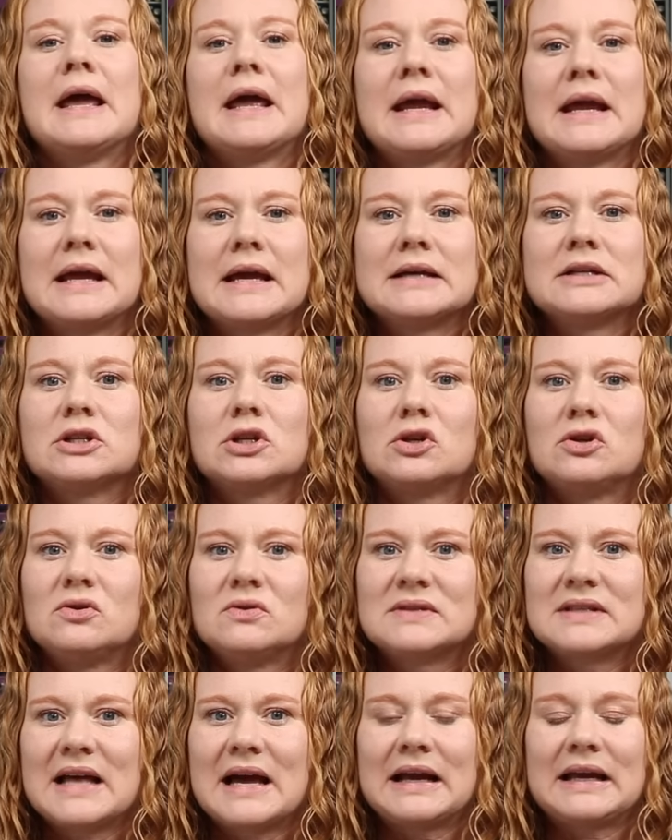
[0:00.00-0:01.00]
and
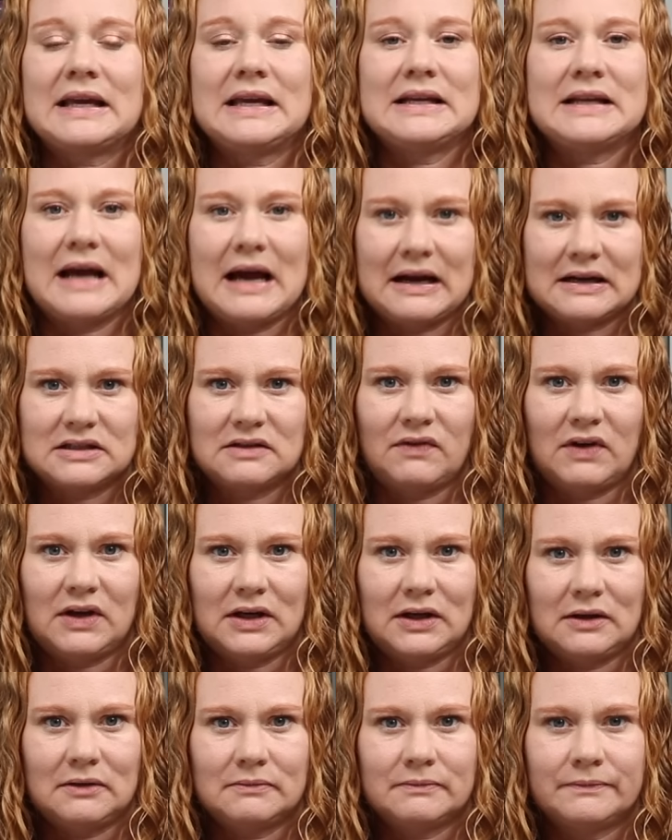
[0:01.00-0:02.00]
use that key to
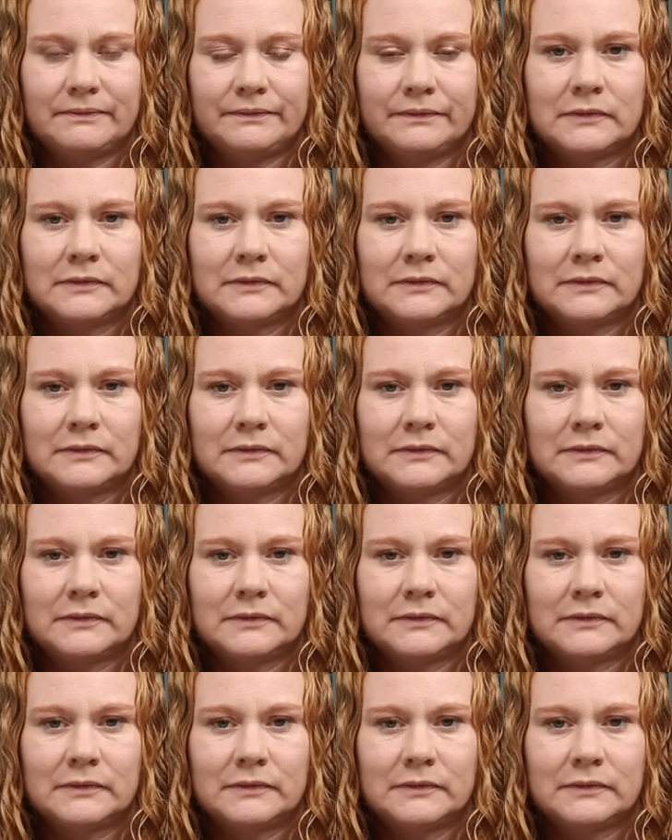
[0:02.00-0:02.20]
activate it.